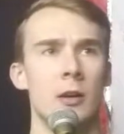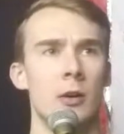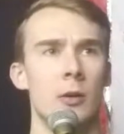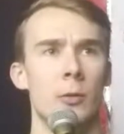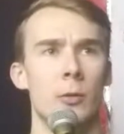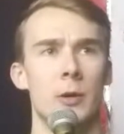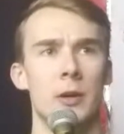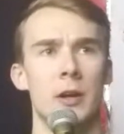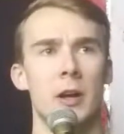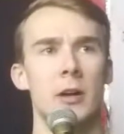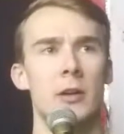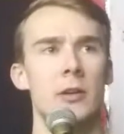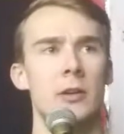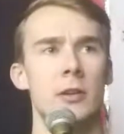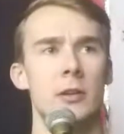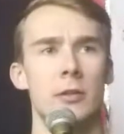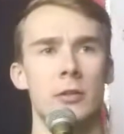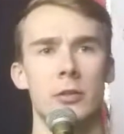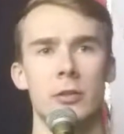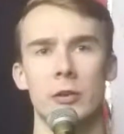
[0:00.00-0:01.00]

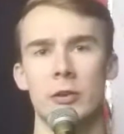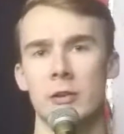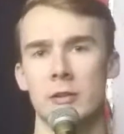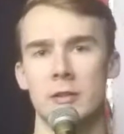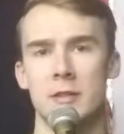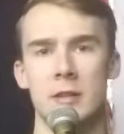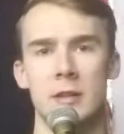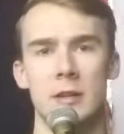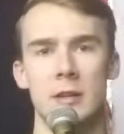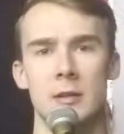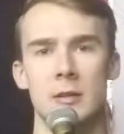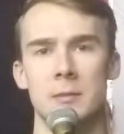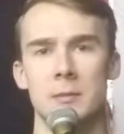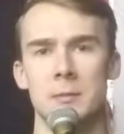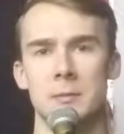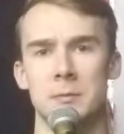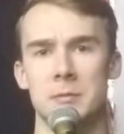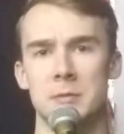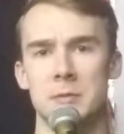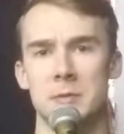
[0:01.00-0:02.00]

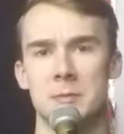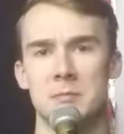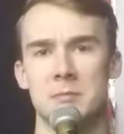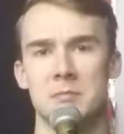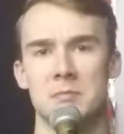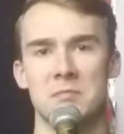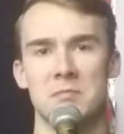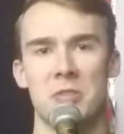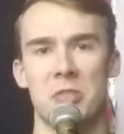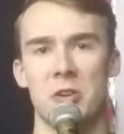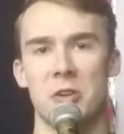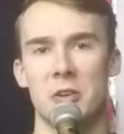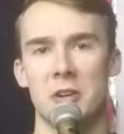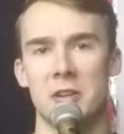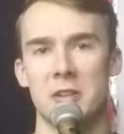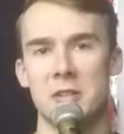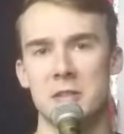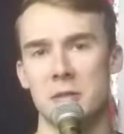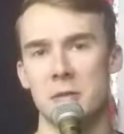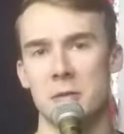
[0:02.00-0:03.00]

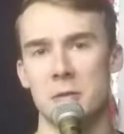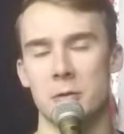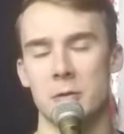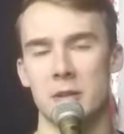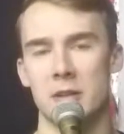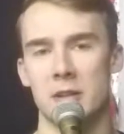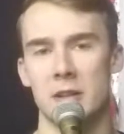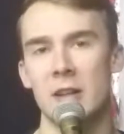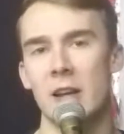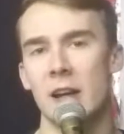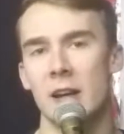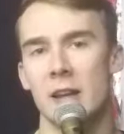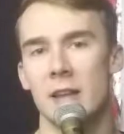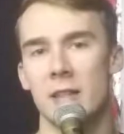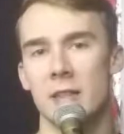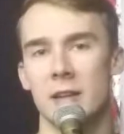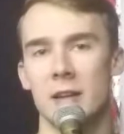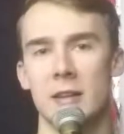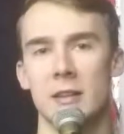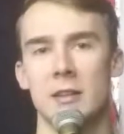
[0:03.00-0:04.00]
113/32.
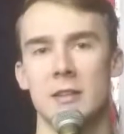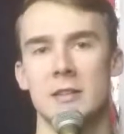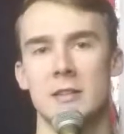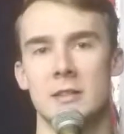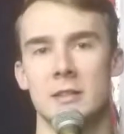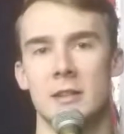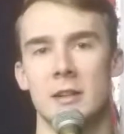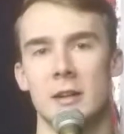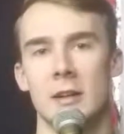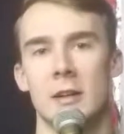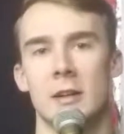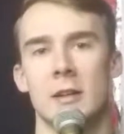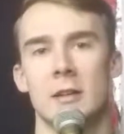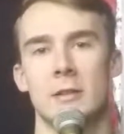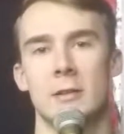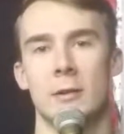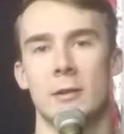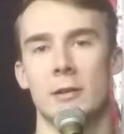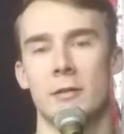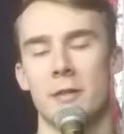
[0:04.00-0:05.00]
Anything that's
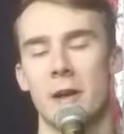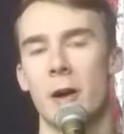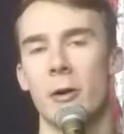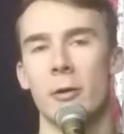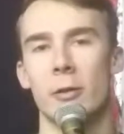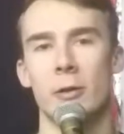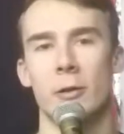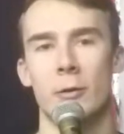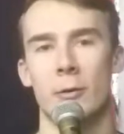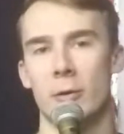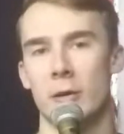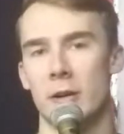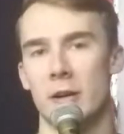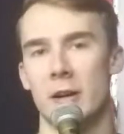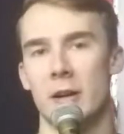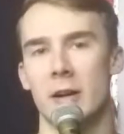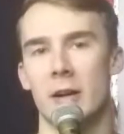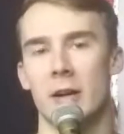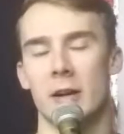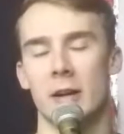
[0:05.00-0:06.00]
sort of out of the
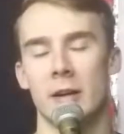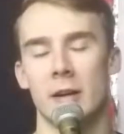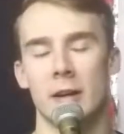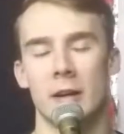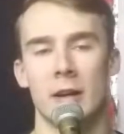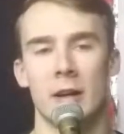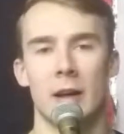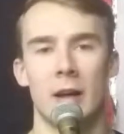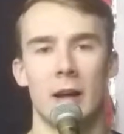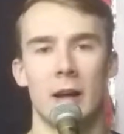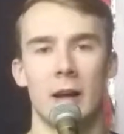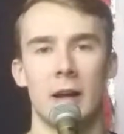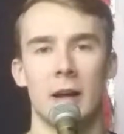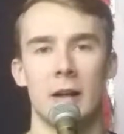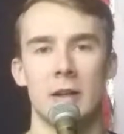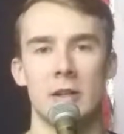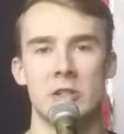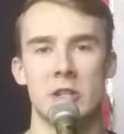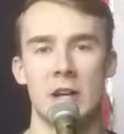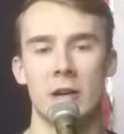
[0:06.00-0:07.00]
ordinary.
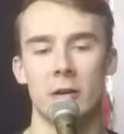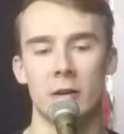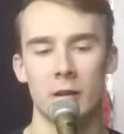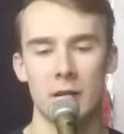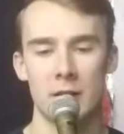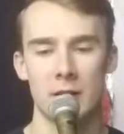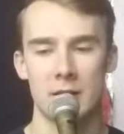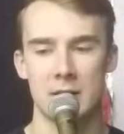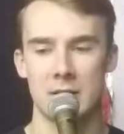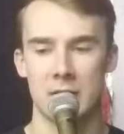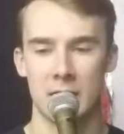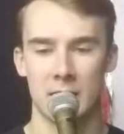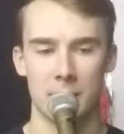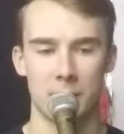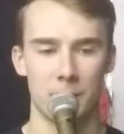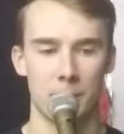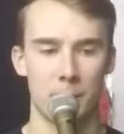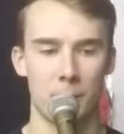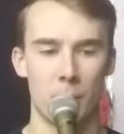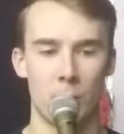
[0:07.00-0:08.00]
Generally, they take
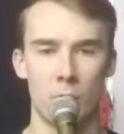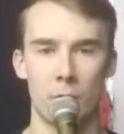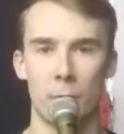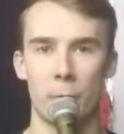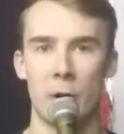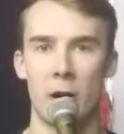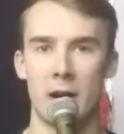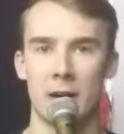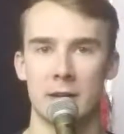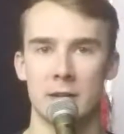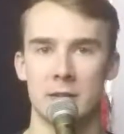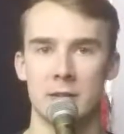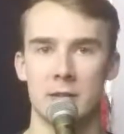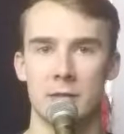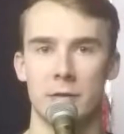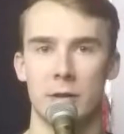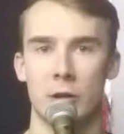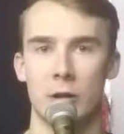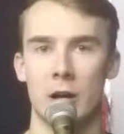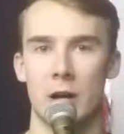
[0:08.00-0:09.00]
more practice to
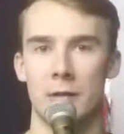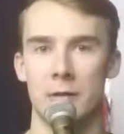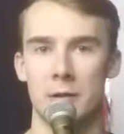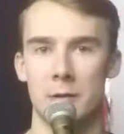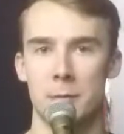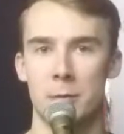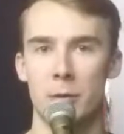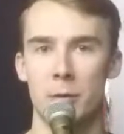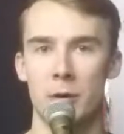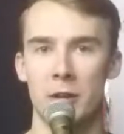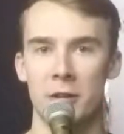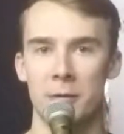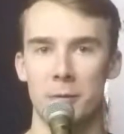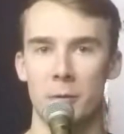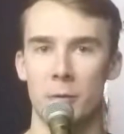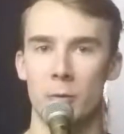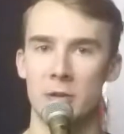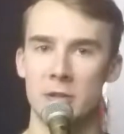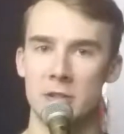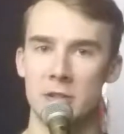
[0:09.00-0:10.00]
feel comfortable with, but
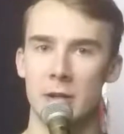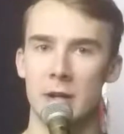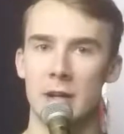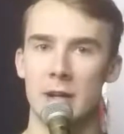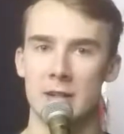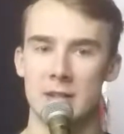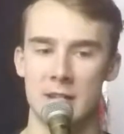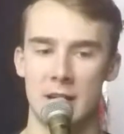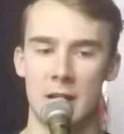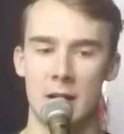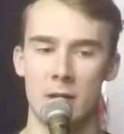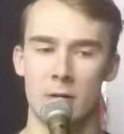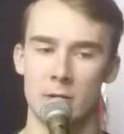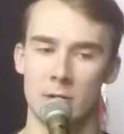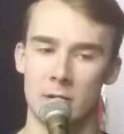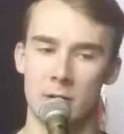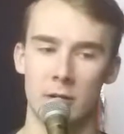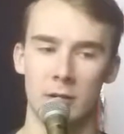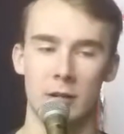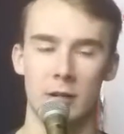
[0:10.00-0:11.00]
once you get it down,
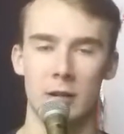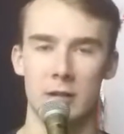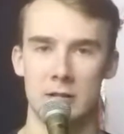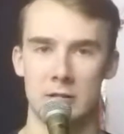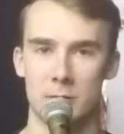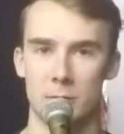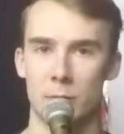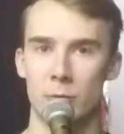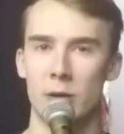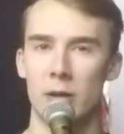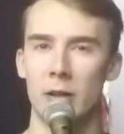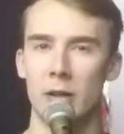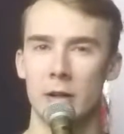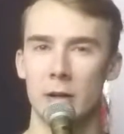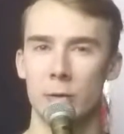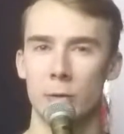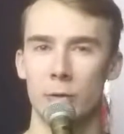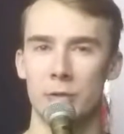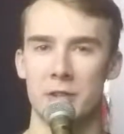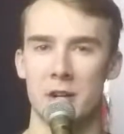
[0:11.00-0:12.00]
you can get some really
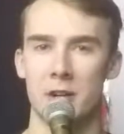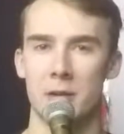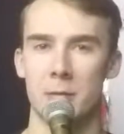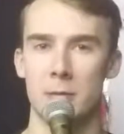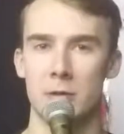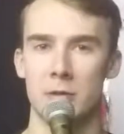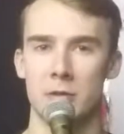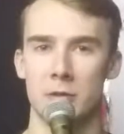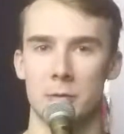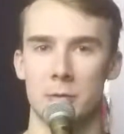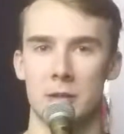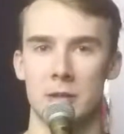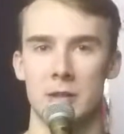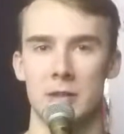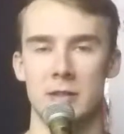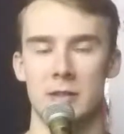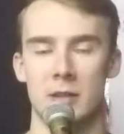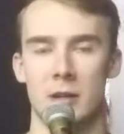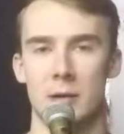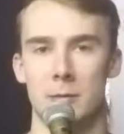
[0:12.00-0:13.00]
cool sounding music with these
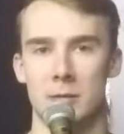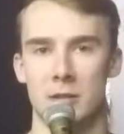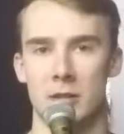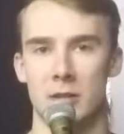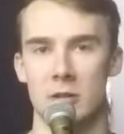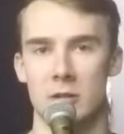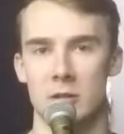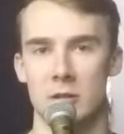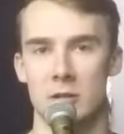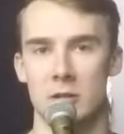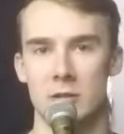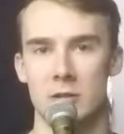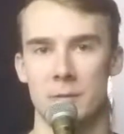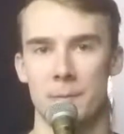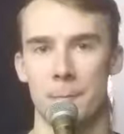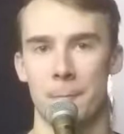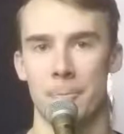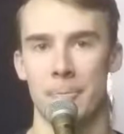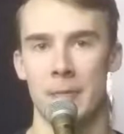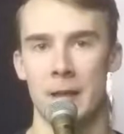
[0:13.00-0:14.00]
time signatures.
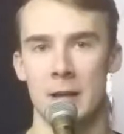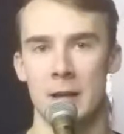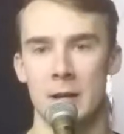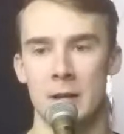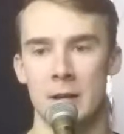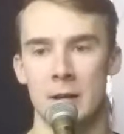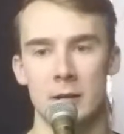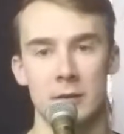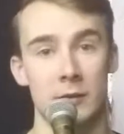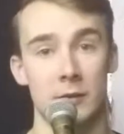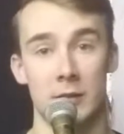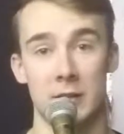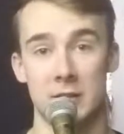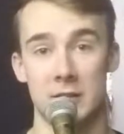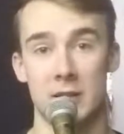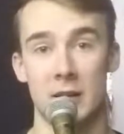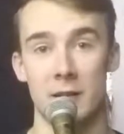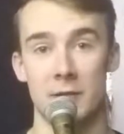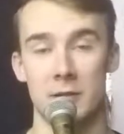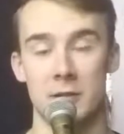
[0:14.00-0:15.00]
So let's
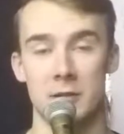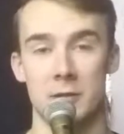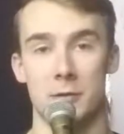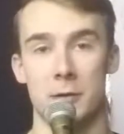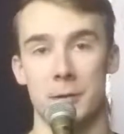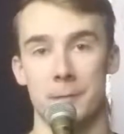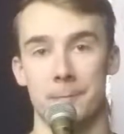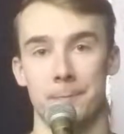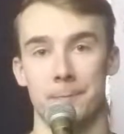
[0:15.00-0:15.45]
dive into it.